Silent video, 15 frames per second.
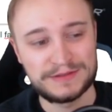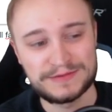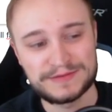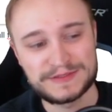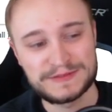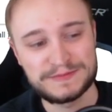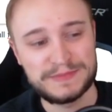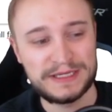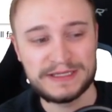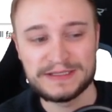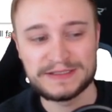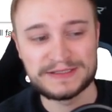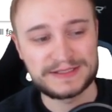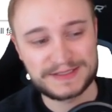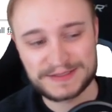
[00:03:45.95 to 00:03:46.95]

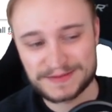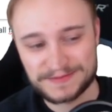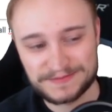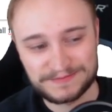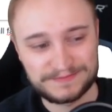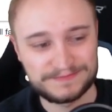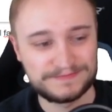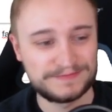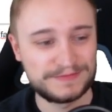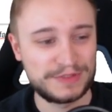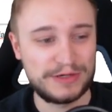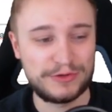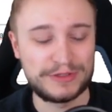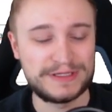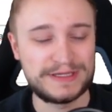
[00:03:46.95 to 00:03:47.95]
Space
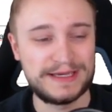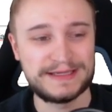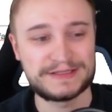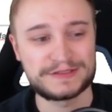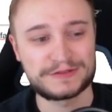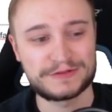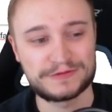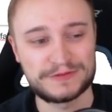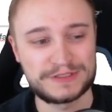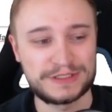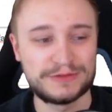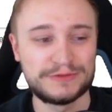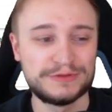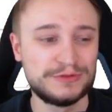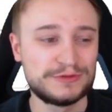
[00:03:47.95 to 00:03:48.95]
or astronaut,
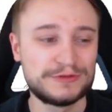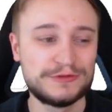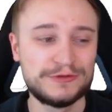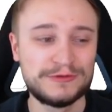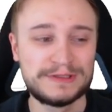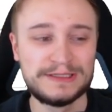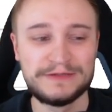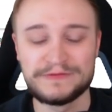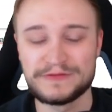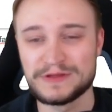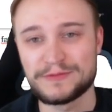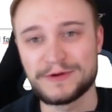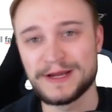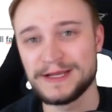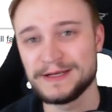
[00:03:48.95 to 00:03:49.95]
so you could leave the
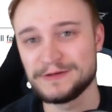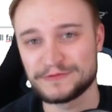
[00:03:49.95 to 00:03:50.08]
brand.